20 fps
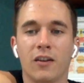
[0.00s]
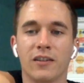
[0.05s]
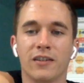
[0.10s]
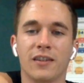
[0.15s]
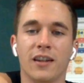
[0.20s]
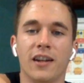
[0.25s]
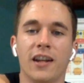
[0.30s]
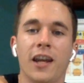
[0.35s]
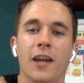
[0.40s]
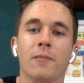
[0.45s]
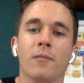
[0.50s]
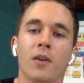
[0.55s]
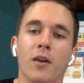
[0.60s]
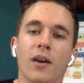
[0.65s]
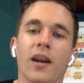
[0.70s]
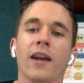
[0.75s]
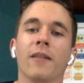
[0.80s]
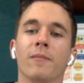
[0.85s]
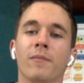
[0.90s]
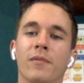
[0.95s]
on Sunday.
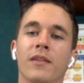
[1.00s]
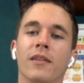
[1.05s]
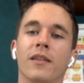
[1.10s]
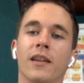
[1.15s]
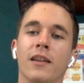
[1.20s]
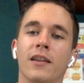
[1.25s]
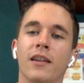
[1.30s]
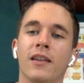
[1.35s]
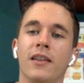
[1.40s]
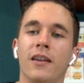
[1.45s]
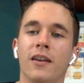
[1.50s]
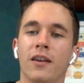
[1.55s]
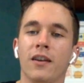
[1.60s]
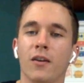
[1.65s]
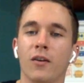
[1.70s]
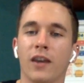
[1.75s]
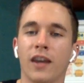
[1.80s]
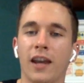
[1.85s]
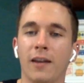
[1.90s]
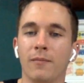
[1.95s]
Okay, there you
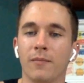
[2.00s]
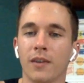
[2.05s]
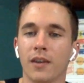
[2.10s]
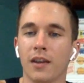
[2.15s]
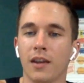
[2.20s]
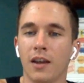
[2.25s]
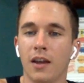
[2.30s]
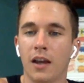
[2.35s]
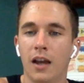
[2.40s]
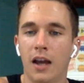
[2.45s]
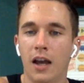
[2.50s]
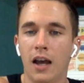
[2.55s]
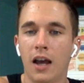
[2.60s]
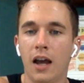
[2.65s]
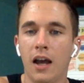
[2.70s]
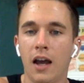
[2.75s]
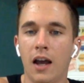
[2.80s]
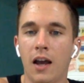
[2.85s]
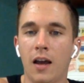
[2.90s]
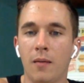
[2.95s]
go, Ken.
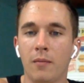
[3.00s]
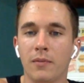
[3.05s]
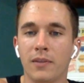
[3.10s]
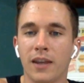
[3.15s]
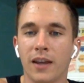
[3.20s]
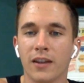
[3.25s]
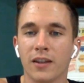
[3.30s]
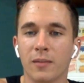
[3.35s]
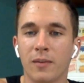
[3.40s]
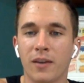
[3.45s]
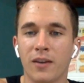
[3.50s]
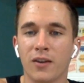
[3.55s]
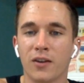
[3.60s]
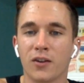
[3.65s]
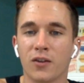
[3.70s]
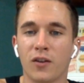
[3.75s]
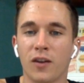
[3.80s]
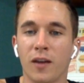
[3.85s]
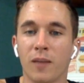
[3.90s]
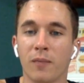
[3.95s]
Tell us about your
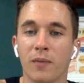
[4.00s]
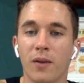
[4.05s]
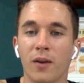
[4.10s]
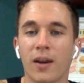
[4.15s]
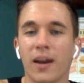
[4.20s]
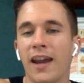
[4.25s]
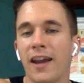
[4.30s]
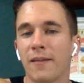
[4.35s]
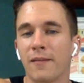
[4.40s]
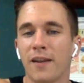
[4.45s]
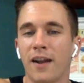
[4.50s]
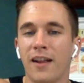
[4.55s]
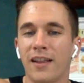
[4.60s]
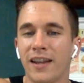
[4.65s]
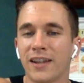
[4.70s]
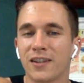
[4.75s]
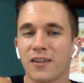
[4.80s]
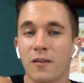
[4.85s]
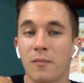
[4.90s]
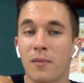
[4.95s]
trip. Okay, I'll
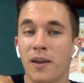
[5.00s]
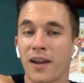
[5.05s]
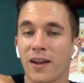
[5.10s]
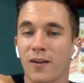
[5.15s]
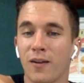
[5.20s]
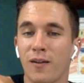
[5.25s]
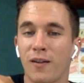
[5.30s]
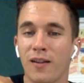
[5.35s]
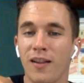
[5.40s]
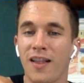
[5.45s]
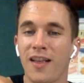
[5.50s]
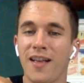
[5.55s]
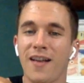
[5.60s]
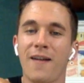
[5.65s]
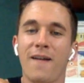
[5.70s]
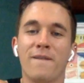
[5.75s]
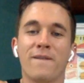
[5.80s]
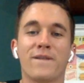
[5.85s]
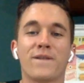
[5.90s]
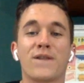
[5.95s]
answer Michael
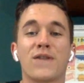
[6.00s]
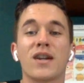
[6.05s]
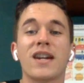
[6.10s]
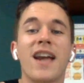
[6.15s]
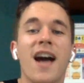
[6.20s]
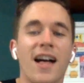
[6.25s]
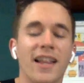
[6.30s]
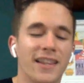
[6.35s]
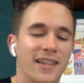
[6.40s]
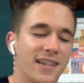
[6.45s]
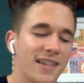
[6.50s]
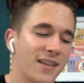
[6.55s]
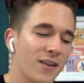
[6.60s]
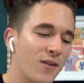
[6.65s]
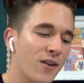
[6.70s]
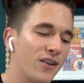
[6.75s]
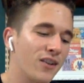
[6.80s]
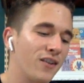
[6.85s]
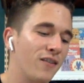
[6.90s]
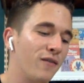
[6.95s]
Friant's
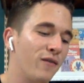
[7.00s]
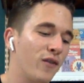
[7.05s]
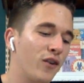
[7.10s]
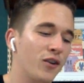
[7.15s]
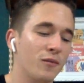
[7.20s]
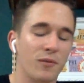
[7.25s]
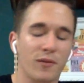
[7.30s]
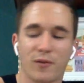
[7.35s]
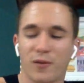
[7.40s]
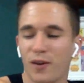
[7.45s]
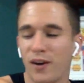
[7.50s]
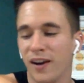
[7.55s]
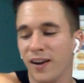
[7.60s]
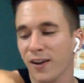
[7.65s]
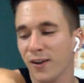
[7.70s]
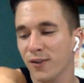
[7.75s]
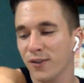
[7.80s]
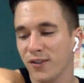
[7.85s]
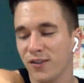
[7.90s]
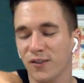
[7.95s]
question first before I
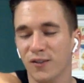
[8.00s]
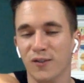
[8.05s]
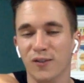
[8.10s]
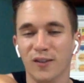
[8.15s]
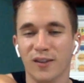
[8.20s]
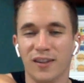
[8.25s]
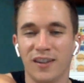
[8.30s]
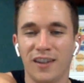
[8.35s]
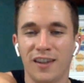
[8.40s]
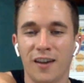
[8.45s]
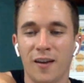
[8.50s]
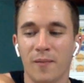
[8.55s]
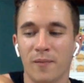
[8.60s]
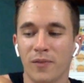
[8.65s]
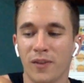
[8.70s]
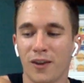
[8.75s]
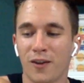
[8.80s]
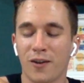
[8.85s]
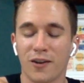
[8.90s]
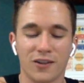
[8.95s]
go to
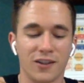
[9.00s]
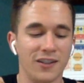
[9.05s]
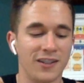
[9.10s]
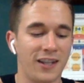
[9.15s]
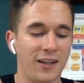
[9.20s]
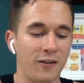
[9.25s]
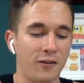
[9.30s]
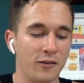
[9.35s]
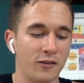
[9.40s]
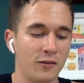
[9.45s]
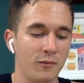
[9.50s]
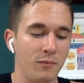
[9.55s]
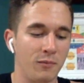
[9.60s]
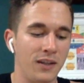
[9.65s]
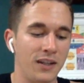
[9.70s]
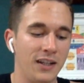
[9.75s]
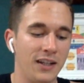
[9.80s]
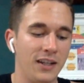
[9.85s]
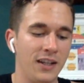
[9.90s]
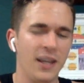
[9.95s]
the questions that are
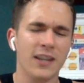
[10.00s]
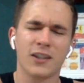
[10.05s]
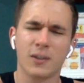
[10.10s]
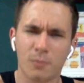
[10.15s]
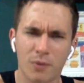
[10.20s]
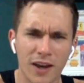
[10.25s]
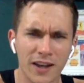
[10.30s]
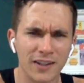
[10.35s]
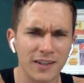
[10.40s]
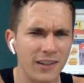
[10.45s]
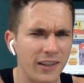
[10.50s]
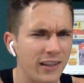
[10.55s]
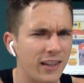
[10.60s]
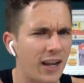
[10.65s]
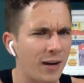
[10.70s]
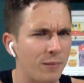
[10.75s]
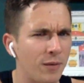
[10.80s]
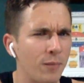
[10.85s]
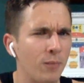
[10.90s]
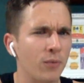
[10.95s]
submitted. Surprisingly, a
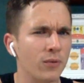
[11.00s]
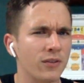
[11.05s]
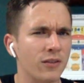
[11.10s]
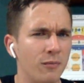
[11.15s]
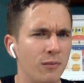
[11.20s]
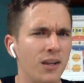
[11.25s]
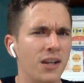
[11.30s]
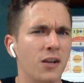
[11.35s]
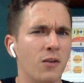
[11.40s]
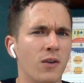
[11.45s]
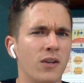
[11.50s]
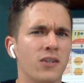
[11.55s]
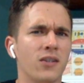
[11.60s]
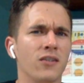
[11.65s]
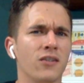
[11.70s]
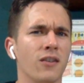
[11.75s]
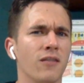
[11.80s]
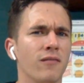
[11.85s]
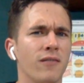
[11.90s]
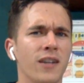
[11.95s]
lot of people submitted
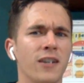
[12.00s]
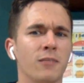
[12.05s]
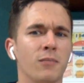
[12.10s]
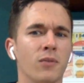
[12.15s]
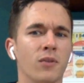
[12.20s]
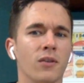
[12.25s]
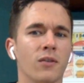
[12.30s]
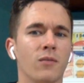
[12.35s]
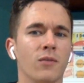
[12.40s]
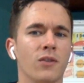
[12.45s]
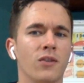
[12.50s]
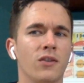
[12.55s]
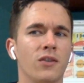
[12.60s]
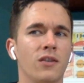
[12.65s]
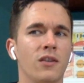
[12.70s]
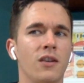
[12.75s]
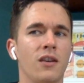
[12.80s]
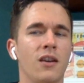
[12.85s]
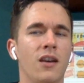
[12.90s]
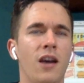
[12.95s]
questions on Facebook, which
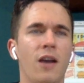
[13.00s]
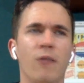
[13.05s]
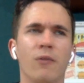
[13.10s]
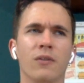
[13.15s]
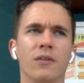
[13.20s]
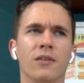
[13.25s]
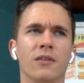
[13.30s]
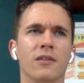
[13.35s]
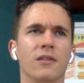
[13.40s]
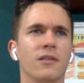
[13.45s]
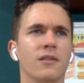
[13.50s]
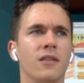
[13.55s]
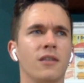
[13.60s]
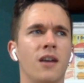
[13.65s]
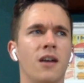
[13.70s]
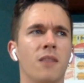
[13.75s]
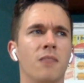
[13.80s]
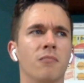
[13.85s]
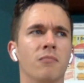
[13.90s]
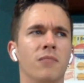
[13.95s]
I was
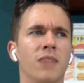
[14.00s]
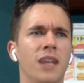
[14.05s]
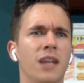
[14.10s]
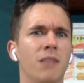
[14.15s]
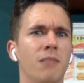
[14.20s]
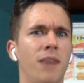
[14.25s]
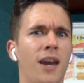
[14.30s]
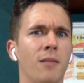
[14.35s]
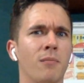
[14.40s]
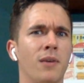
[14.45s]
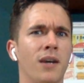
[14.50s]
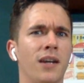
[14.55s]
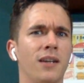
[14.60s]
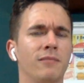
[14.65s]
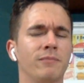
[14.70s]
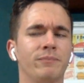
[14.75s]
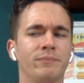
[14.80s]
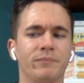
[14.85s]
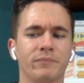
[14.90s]
taken back by